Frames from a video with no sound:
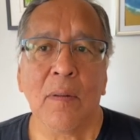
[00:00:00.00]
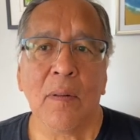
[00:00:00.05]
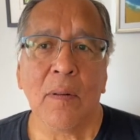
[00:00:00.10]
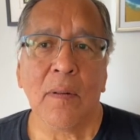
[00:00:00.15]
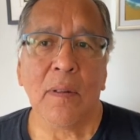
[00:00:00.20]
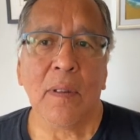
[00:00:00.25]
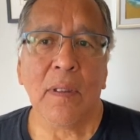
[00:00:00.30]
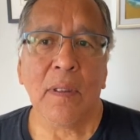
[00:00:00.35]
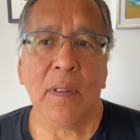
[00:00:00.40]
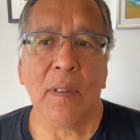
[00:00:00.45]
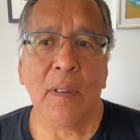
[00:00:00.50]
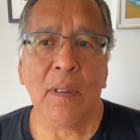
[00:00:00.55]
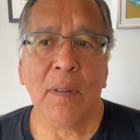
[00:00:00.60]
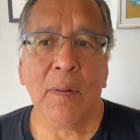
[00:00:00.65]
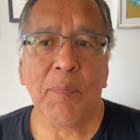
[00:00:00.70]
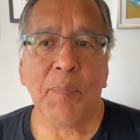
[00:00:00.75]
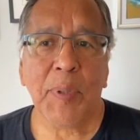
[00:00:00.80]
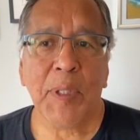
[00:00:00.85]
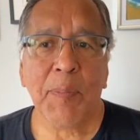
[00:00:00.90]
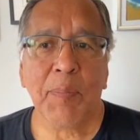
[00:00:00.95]
The
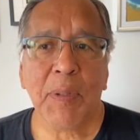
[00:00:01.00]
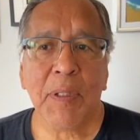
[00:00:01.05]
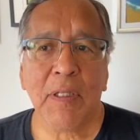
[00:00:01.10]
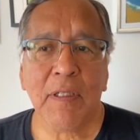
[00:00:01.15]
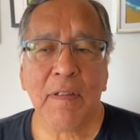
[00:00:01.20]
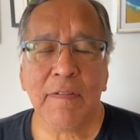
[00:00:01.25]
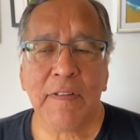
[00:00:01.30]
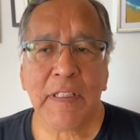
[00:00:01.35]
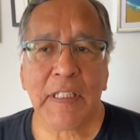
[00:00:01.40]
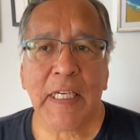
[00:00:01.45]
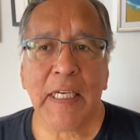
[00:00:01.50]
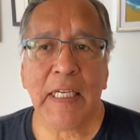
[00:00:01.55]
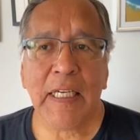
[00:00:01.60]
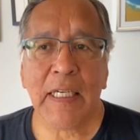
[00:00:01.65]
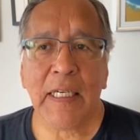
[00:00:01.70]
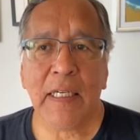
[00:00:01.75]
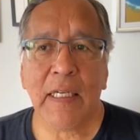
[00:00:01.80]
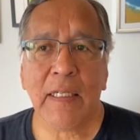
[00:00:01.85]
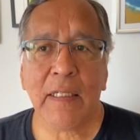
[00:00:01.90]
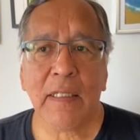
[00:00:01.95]
people of
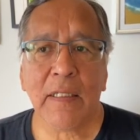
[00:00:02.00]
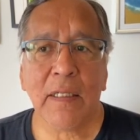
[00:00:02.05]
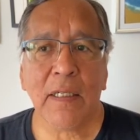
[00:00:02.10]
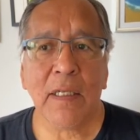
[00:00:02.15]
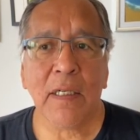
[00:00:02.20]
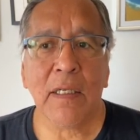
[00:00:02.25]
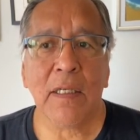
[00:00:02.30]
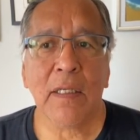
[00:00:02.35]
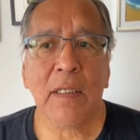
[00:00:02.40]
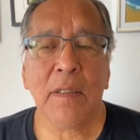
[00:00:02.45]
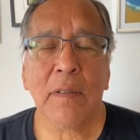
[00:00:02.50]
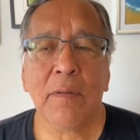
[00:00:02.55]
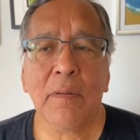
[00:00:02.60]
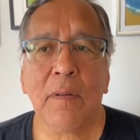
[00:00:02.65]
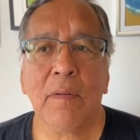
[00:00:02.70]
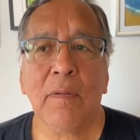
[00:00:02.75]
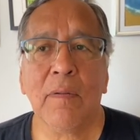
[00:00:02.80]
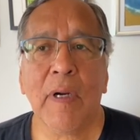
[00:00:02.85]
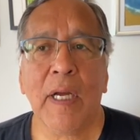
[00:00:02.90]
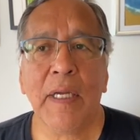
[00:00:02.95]
Skidegate are
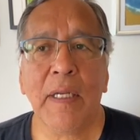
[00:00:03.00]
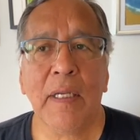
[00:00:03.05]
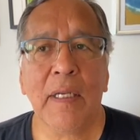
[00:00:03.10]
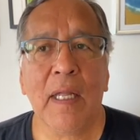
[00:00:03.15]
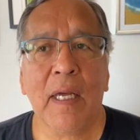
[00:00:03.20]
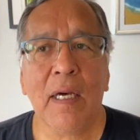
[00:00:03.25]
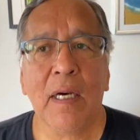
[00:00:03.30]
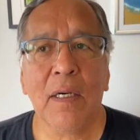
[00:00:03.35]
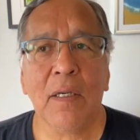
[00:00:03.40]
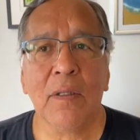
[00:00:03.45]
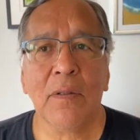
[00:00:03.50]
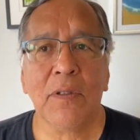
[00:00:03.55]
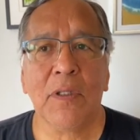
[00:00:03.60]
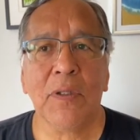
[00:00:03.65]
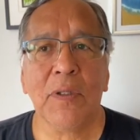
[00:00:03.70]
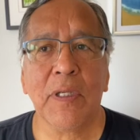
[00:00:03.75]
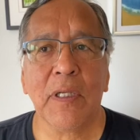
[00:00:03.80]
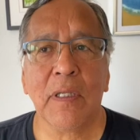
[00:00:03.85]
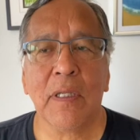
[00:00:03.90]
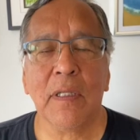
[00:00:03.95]
right now
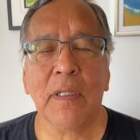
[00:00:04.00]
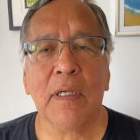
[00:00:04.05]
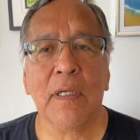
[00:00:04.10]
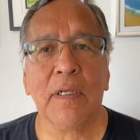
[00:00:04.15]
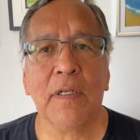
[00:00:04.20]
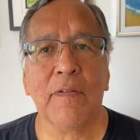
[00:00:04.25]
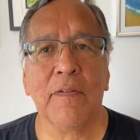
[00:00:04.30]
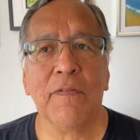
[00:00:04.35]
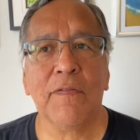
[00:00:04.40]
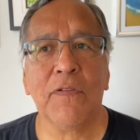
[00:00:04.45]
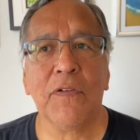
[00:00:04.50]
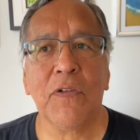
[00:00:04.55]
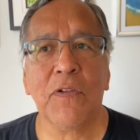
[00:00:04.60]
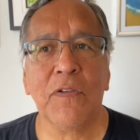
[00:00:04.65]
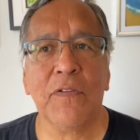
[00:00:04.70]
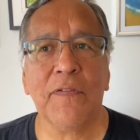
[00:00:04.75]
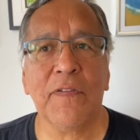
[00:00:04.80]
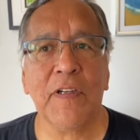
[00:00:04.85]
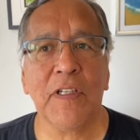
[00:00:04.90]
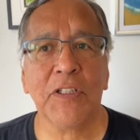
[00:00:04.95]
doing a lot of food
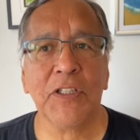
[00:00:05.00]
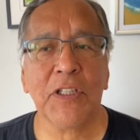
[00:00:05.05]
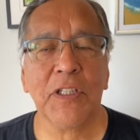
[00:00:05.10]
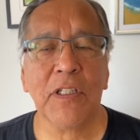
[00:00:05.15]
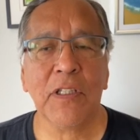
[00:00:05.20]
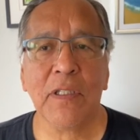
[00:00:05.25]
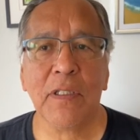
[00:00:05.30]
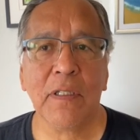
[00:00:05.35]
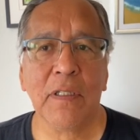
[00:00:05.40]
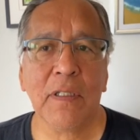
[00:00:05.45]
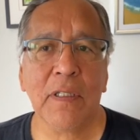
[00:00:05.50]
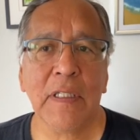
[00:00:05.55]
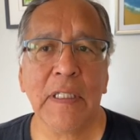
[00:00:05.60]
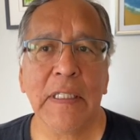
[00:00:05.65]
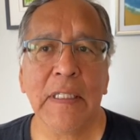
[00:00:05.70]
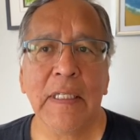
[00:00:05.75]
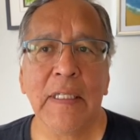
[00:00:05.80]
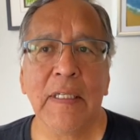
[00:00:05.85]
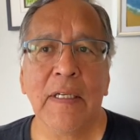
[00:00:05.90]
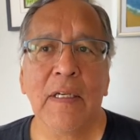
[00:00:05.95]
fishing,
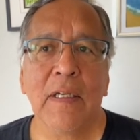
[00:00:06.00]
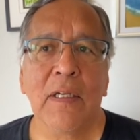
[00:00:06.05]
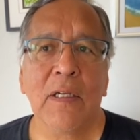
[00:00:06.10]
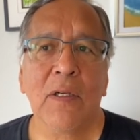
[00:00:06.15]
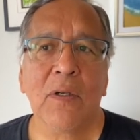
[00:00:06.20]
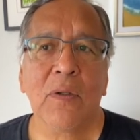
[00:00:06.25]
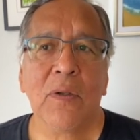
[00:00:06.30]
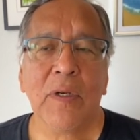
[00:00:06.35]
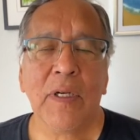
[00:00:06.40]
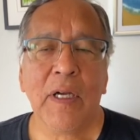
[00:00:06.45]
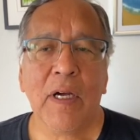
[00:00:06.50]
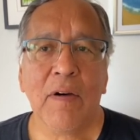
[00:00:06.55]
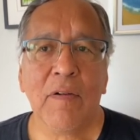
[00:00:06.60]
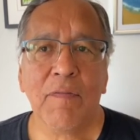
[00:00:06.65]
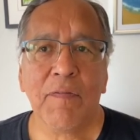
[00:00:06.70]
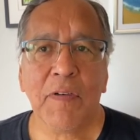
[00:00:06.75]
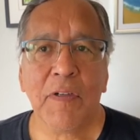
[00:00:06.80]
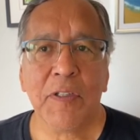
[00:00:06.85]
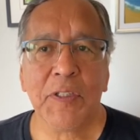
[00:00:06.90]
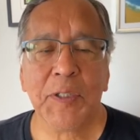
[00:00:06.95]
going out
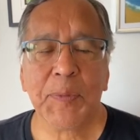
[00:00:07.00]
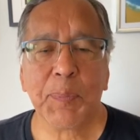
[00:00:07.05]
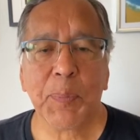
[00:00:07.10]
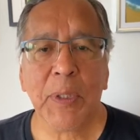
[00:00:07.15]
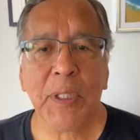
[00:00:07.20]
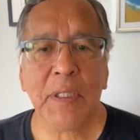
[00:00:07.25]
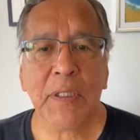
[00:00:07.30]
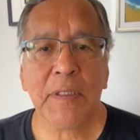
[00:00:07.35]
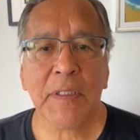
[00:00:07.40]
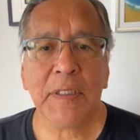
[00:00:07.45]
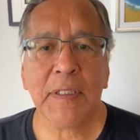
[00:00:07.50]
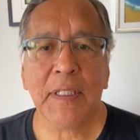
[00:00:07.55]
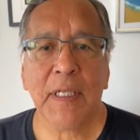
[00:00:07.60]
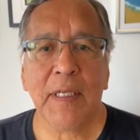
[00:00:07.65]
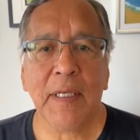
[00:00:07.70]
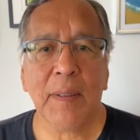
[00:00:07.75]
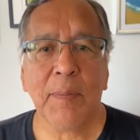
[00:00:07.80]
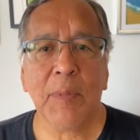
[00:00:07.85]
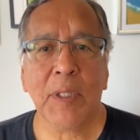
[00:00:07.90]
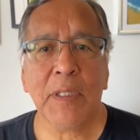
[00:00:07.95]
for spring
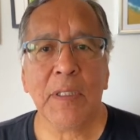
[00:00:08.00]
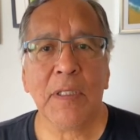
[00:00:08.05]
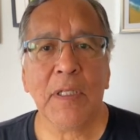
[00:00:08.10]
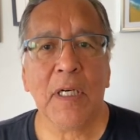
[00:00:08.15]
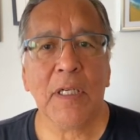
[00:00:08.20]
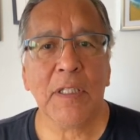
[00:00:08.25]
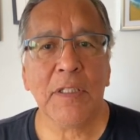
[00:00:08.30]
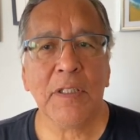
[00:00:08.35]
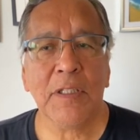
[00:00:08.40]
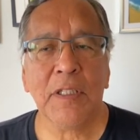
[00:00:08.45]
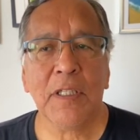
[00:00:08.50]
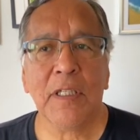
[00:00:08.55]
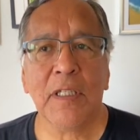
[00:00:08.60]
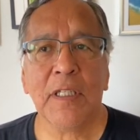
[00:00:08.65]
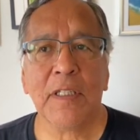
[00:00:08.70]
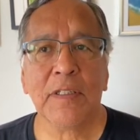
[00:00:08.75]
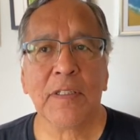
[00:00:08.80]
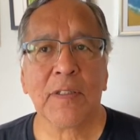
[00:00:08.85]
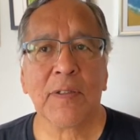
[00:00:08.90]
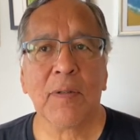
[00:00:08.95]
salmon,
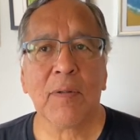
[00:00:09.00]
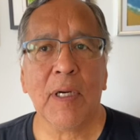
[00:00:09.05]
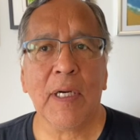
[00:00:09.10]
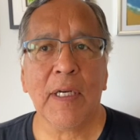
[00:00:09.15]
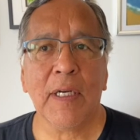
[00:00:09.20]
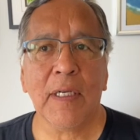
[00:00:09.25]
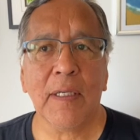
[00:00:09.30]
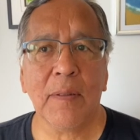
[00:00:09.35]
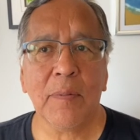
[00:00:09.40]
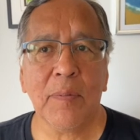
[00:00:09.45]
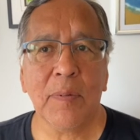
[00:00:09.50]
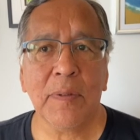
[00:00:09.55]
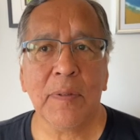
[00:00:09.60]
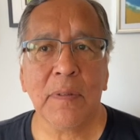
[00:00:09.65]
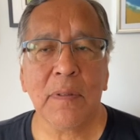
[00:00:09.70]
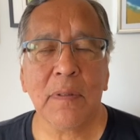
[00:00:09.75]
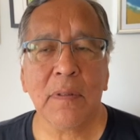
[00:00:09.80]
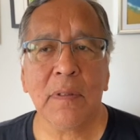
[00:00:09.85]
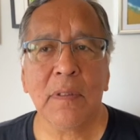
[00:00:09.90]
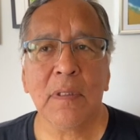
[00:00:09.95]
Dungeness
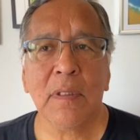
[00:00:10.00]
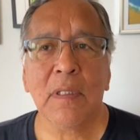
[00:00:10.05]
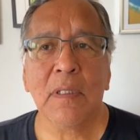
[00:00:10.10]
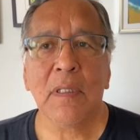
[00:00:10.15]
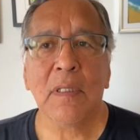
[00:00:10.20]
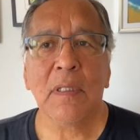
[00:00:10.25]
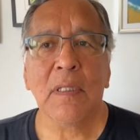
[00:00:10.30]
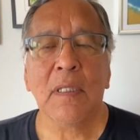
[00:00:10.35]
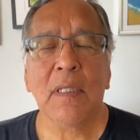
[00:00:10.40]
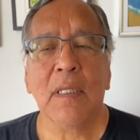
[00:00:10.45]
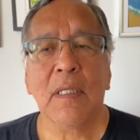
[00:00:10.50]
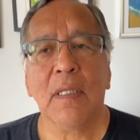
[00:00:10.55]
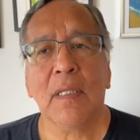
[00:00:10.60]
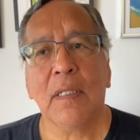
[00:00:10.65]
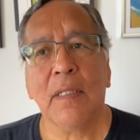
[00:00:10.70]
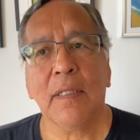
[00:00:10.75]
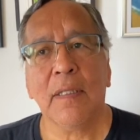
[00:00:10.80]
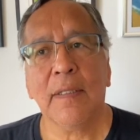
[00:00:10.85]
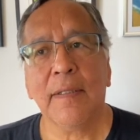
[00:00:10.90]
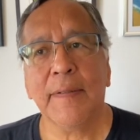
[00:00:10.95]
crabs,
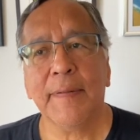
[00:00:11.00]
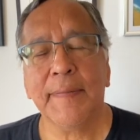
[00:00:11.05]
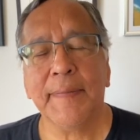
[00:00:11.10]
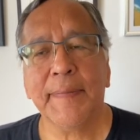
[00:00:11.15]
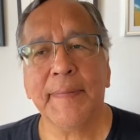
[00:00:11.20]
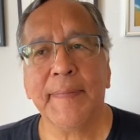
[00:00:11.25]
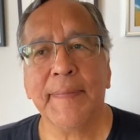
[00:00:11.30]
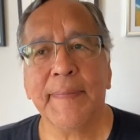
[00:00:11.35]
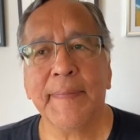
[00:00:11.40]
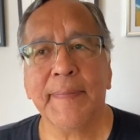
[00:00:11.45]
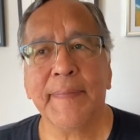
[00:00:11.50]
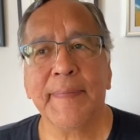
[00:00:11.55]
and